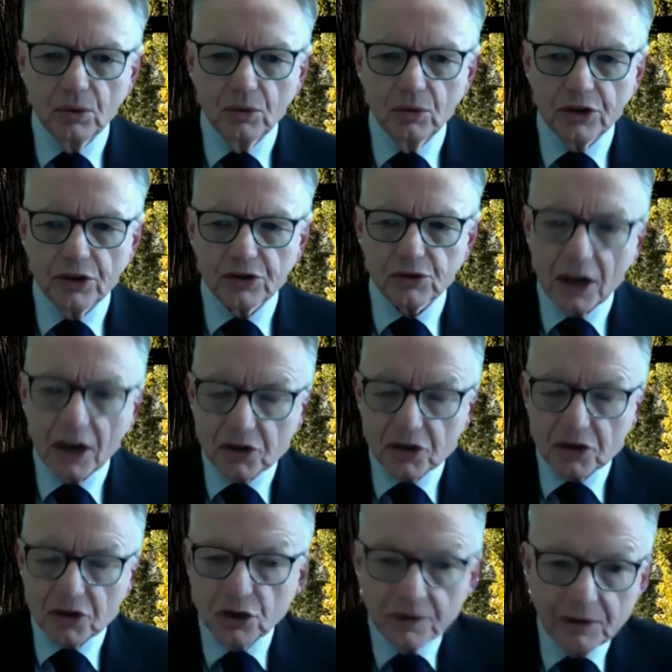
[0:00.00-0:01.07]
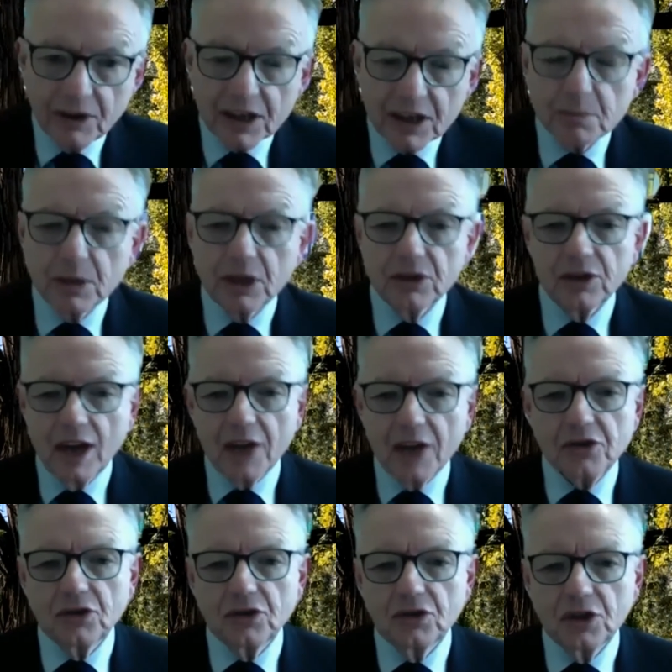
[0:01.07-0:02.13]
structure of investment
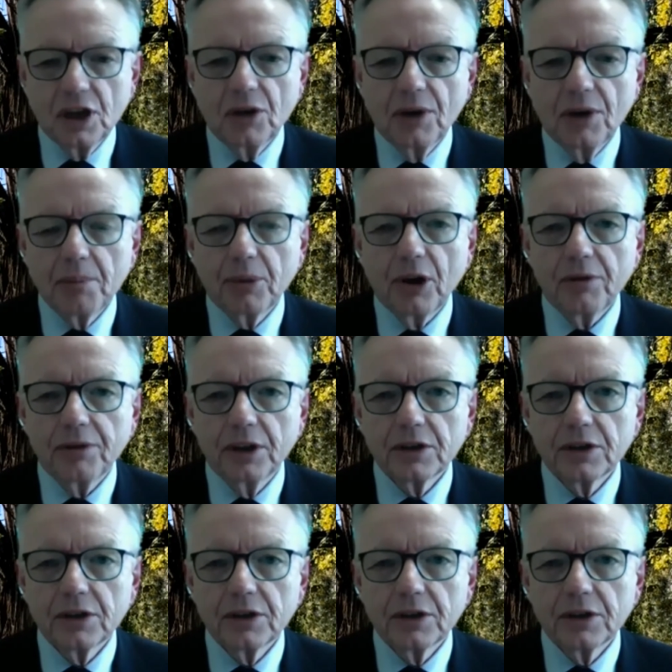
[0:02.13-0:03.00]
doesn't generate profits.